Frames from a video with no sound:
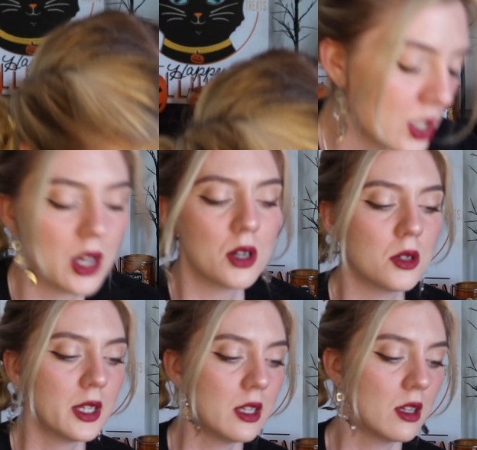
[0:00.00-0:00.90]

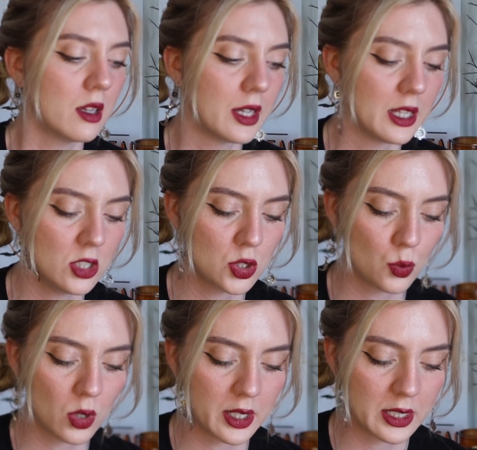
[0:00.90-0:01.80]
So each
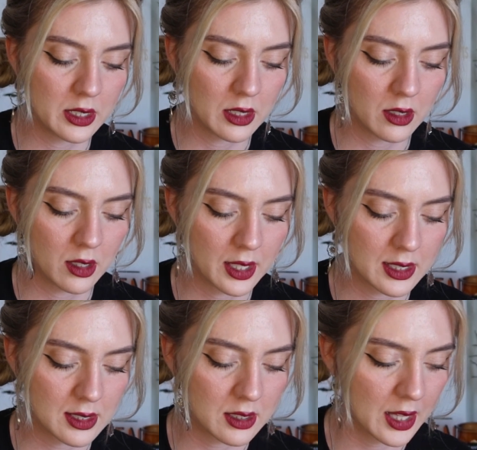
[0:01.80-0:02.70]
one
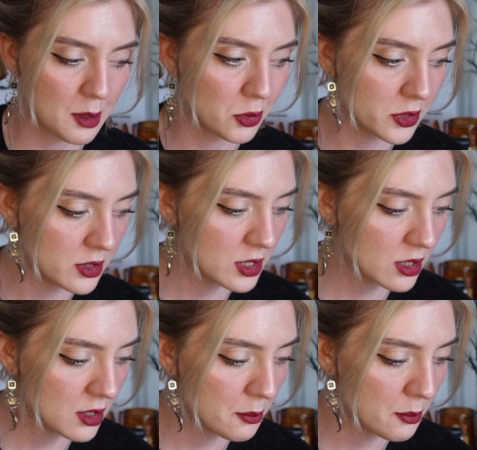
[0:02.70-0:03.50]
is labeled,